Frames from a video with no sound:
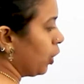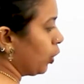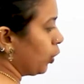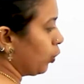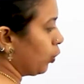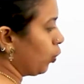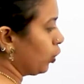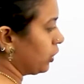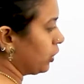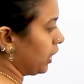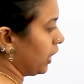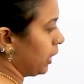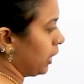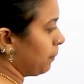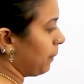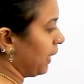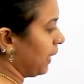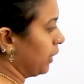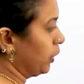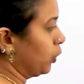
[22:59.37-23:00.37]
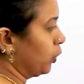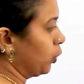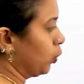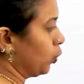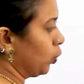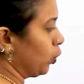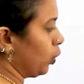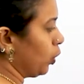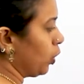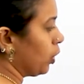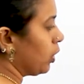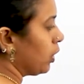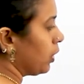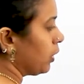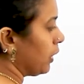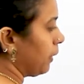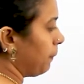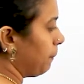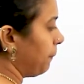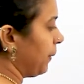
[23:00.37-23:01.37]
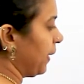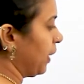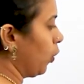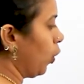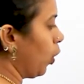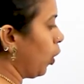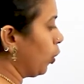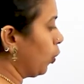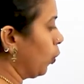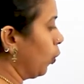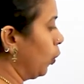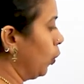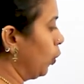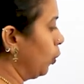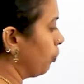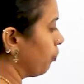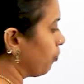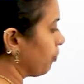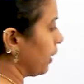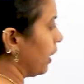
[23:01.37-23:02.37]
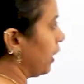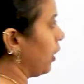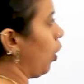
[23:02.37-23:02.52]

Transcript: root 3 by 2, that picocoulomb. And